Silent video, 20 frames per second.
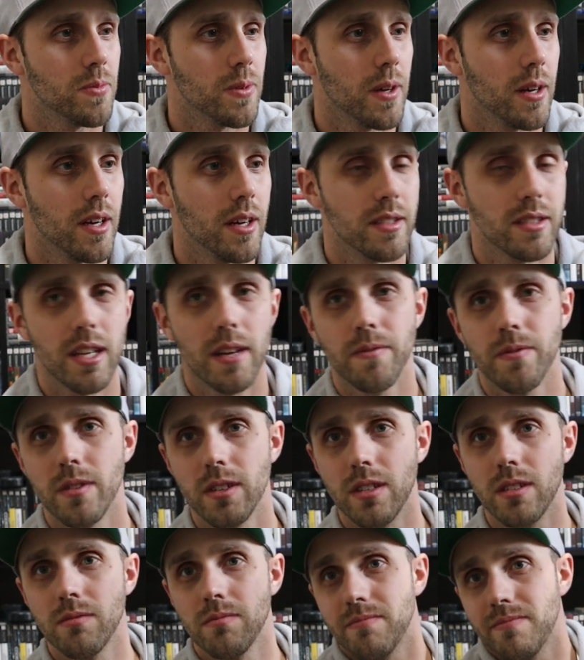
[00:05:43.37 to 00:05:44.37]

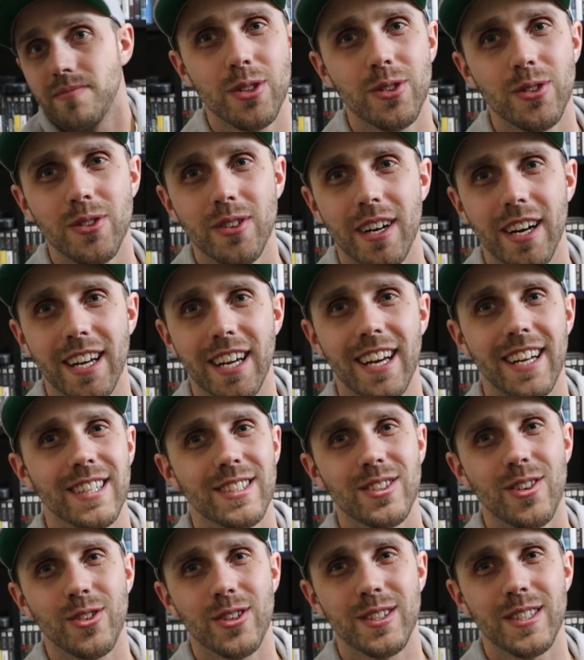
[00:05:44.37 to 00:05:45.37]
Definitely do. Again,
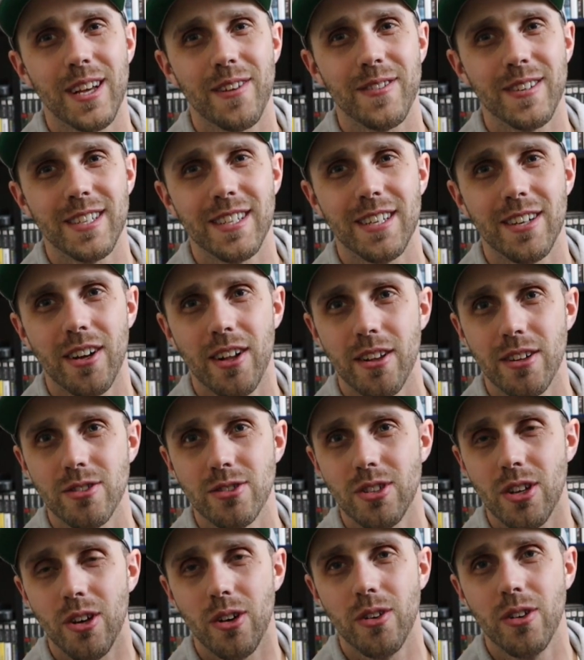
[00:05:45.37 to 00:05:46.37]
it's only $17,
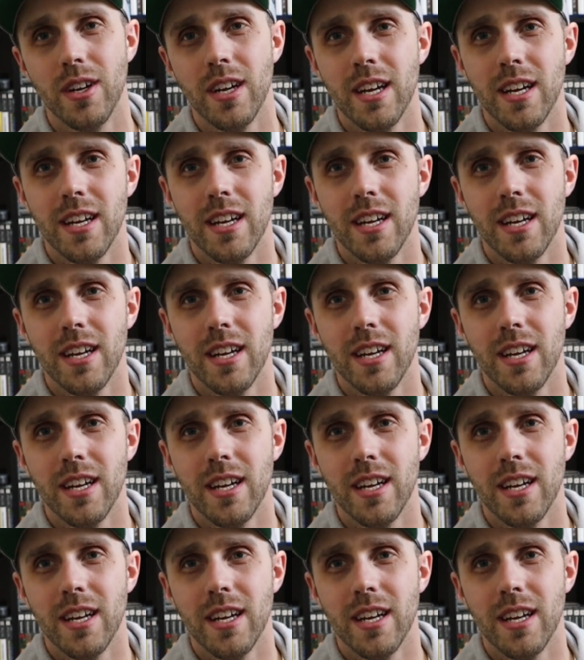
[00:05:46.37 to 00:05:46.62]
so